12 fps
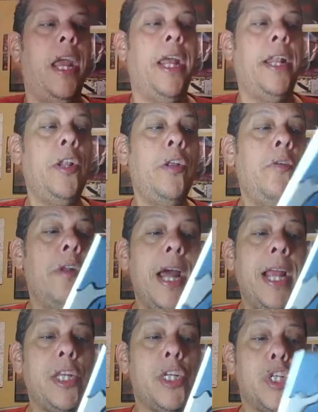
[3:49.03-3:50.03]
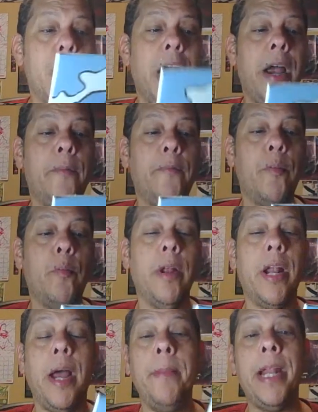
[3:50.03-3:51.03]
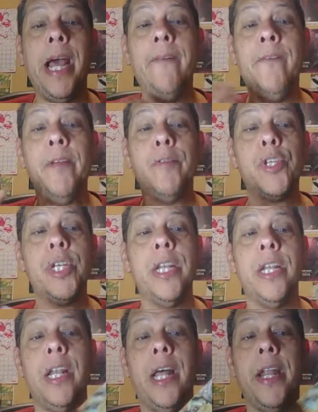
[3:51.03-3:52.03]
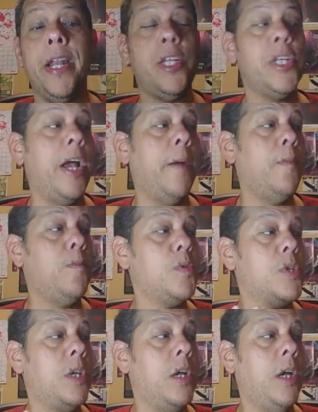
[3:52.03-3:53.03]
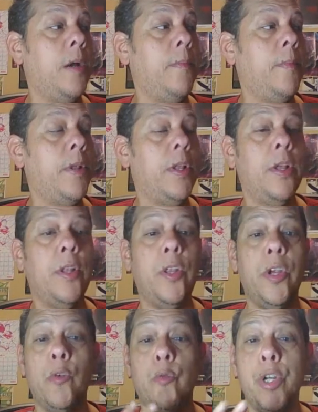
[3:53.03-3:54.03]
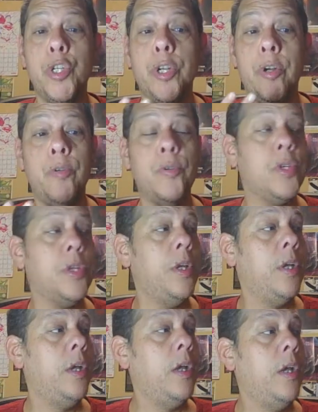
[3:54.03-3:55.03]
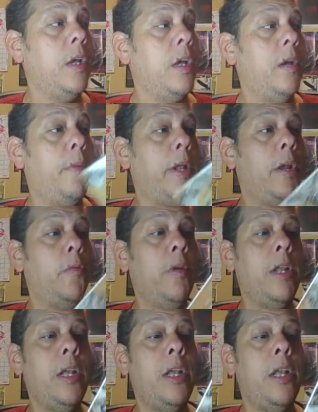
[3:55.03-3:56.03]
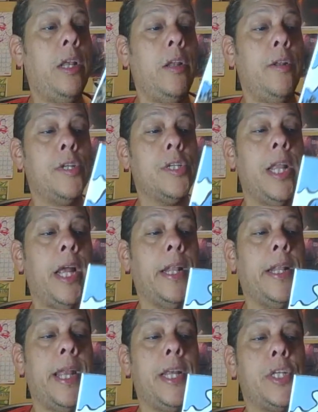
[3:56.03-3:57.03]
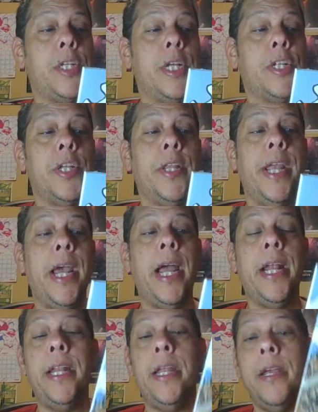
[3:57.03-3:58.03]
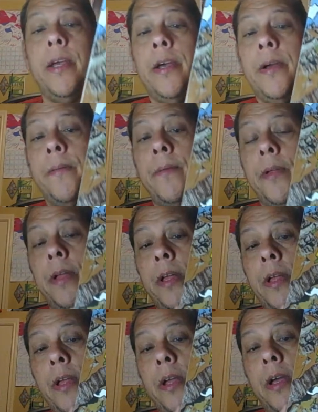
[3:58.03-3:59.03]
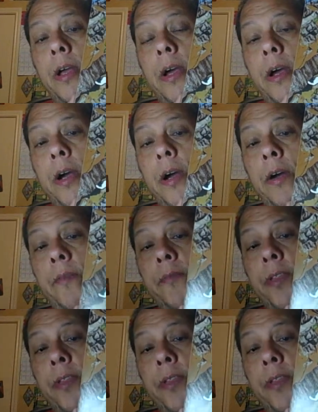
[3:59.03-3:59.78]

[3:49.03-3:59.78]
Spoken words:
And they do a nice job from what, I mean, I've never seen a lot of these albums, the originals, but it really looks like they stick to the idea of